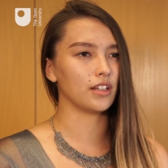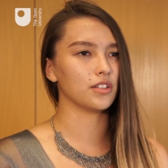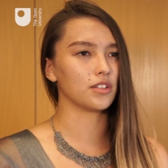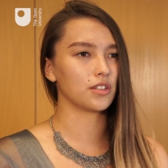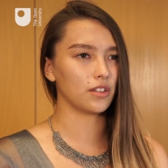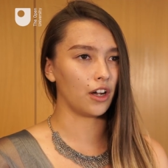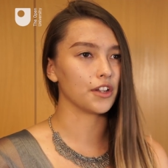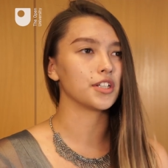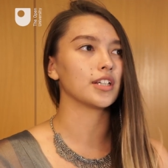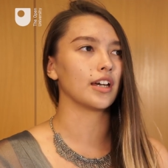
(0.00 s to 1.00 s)
and
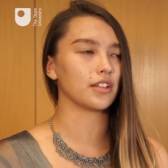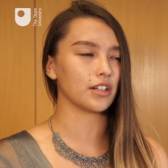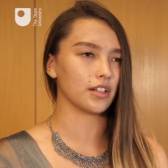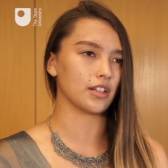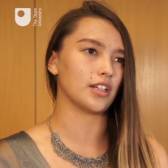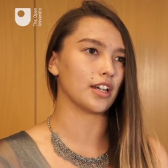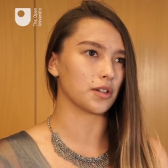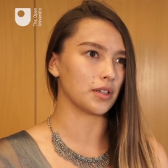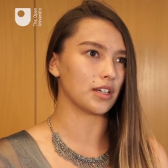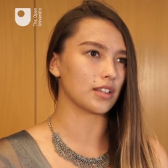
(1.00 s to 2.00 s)
all together
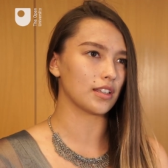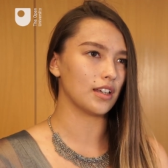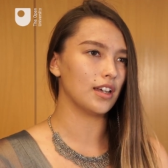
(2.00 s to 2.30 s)
connect with.